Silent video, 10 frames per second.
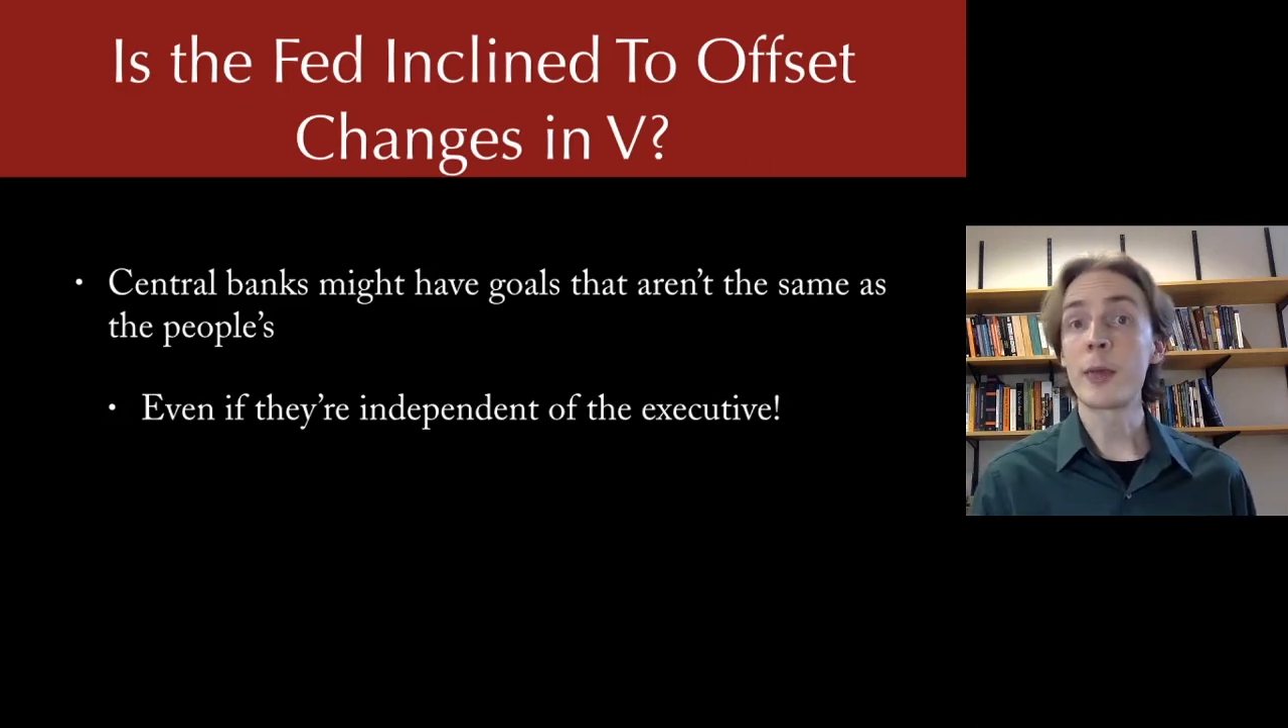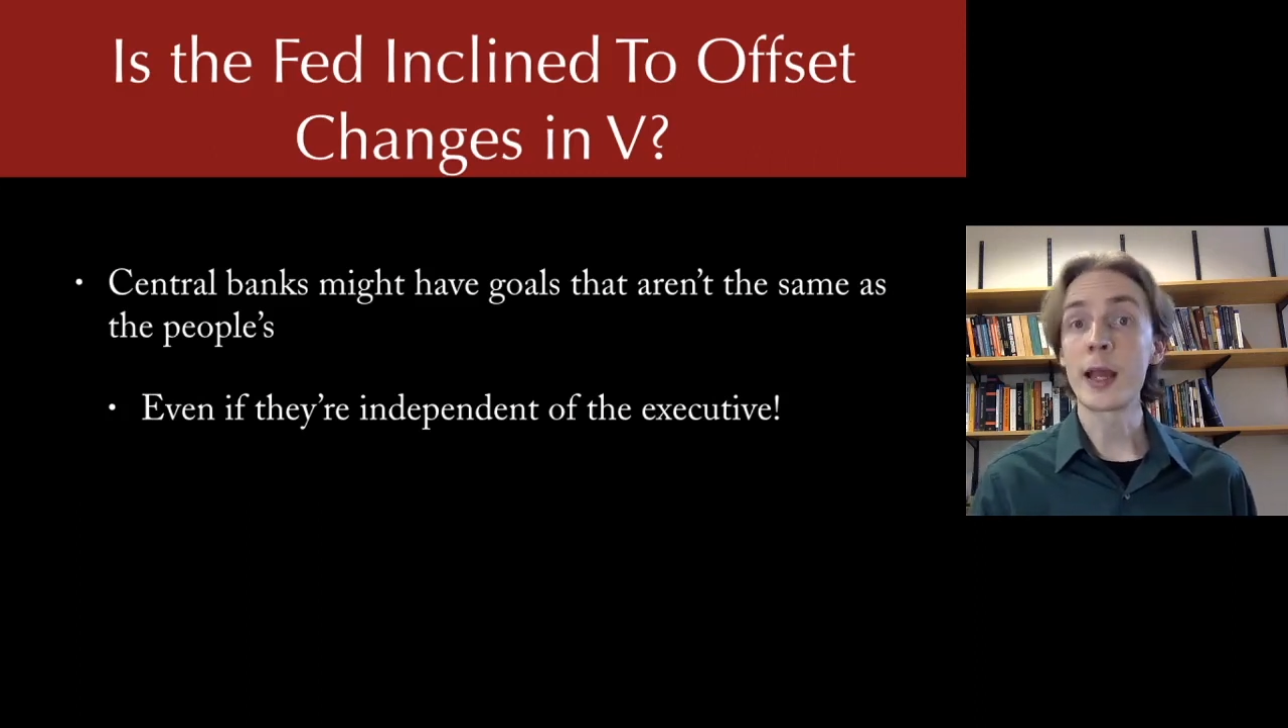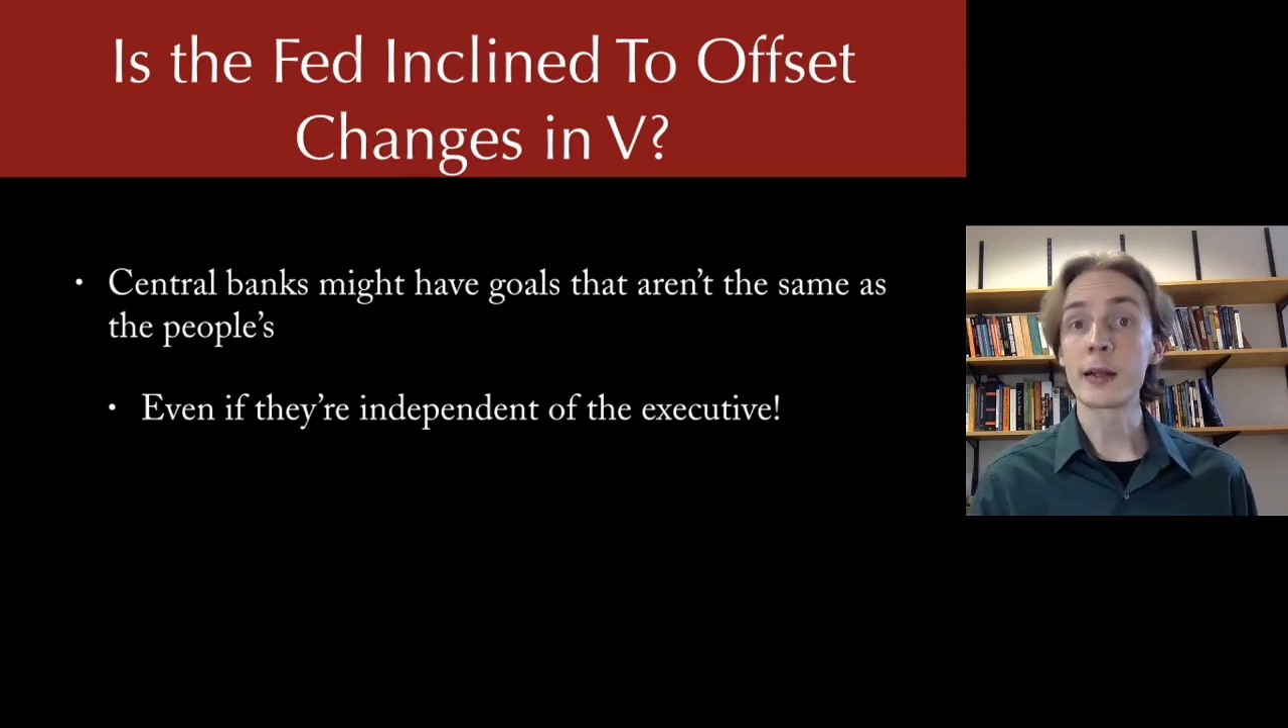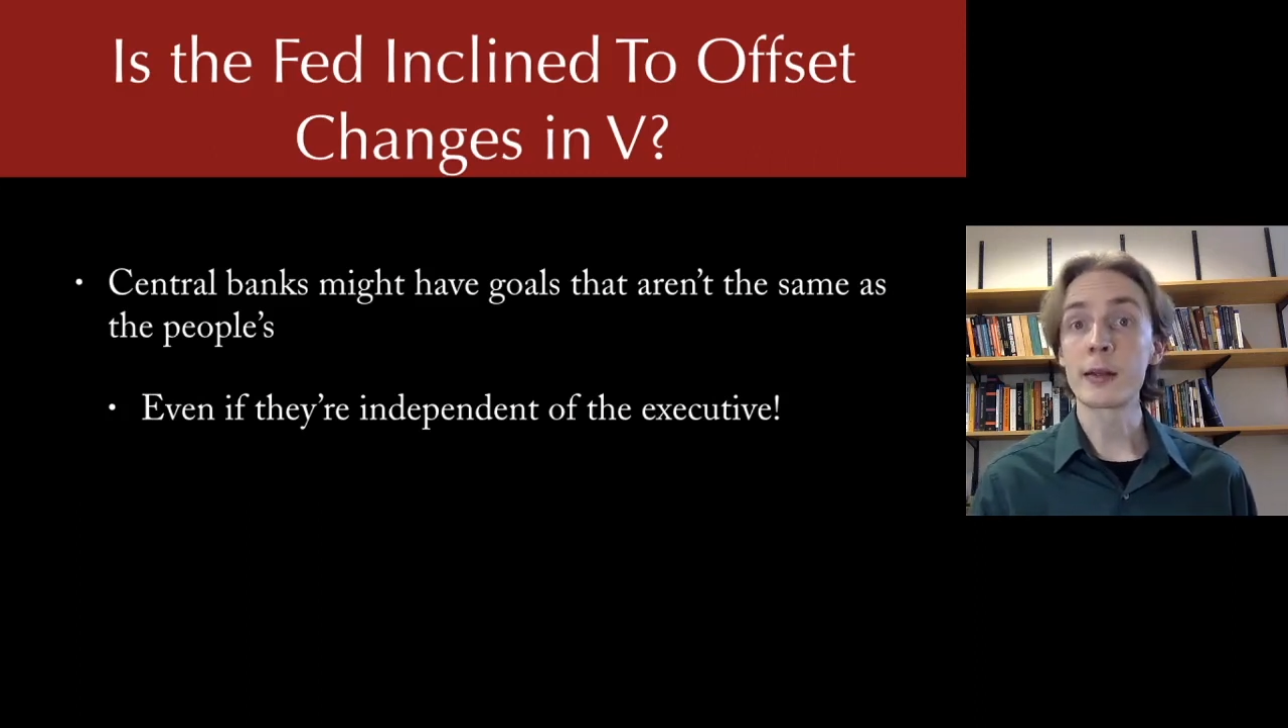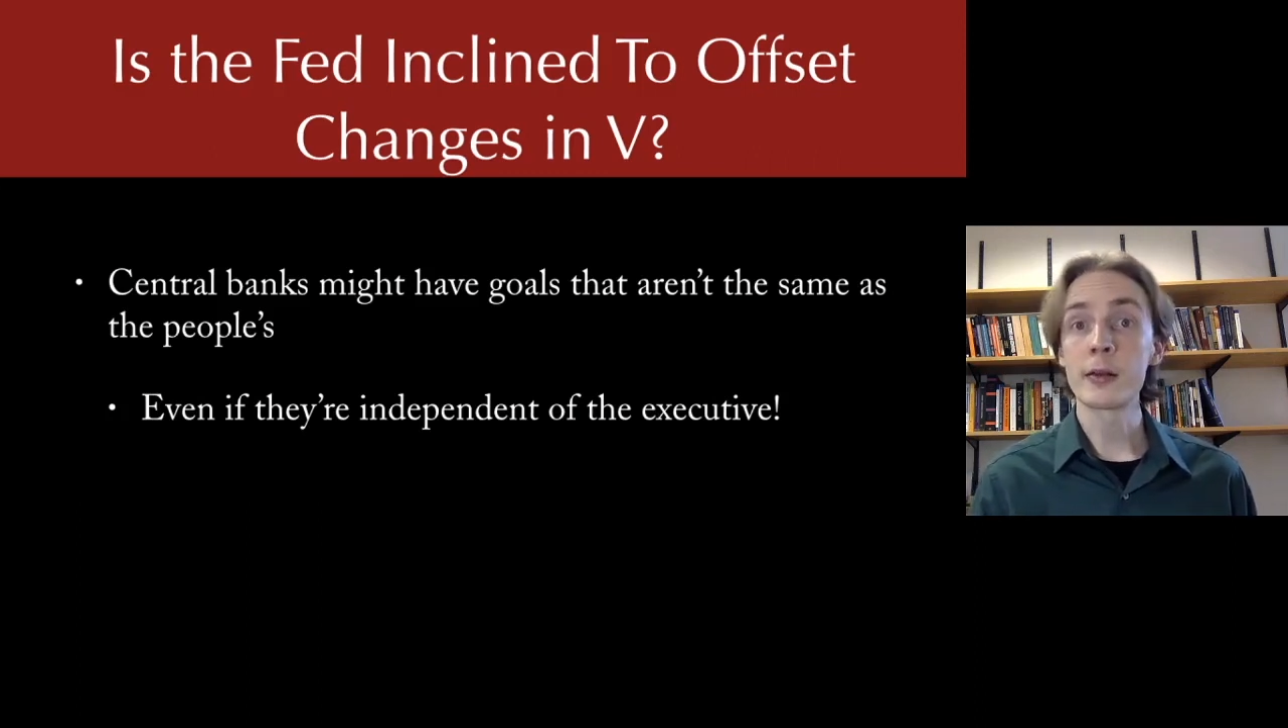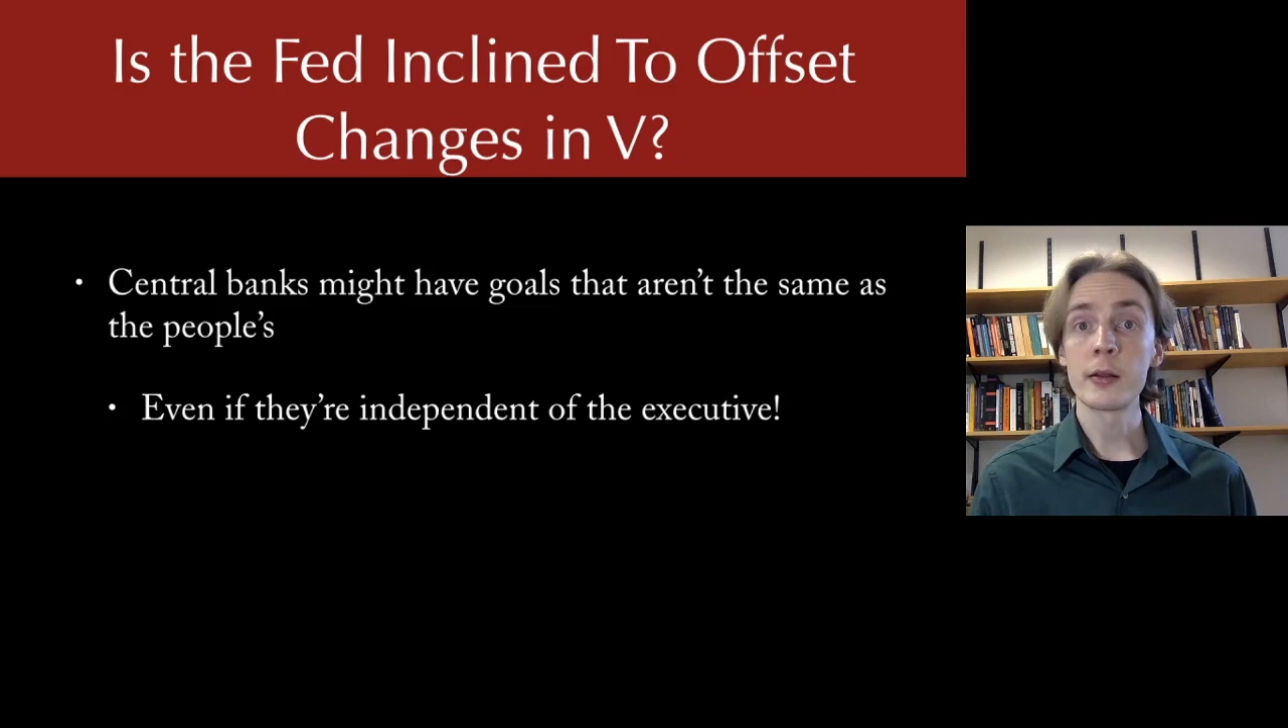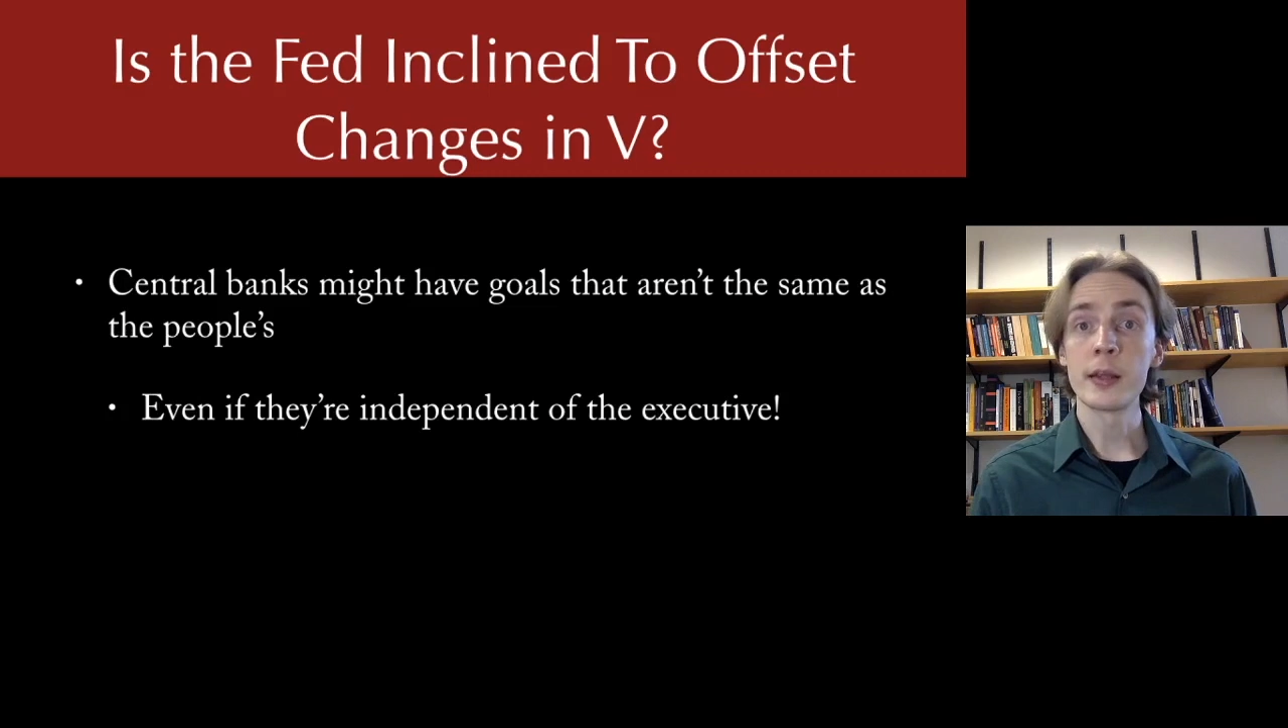bank's